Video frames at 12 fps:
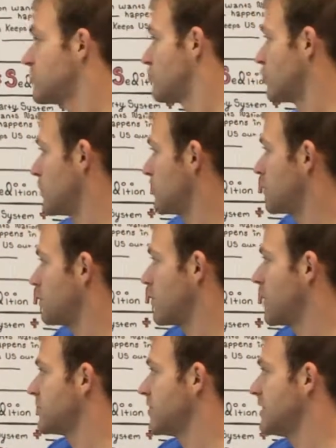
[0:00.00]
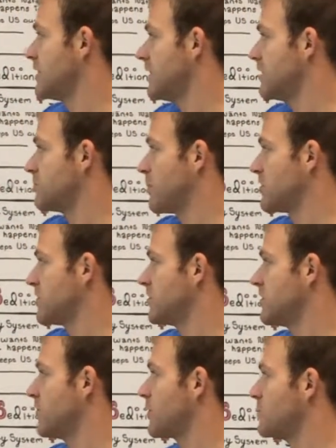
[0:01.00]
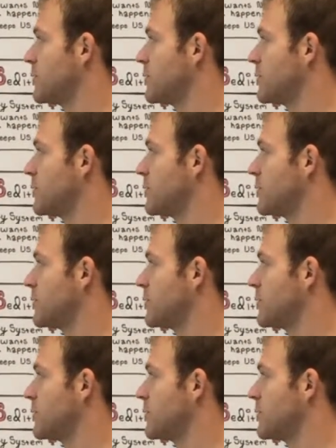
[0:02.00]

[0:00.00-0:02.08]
Serves his presidency from